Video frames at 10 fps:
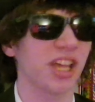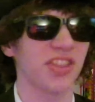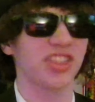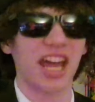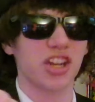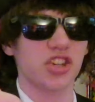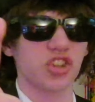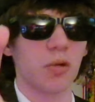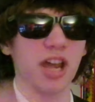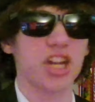and that is
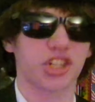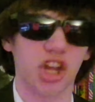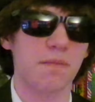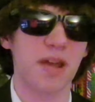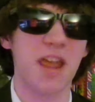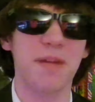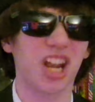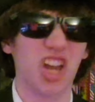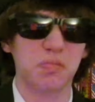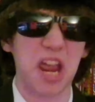the way it should be,
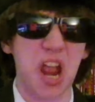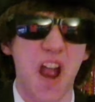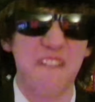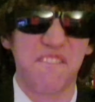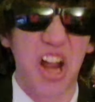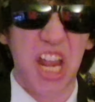because we are a fucking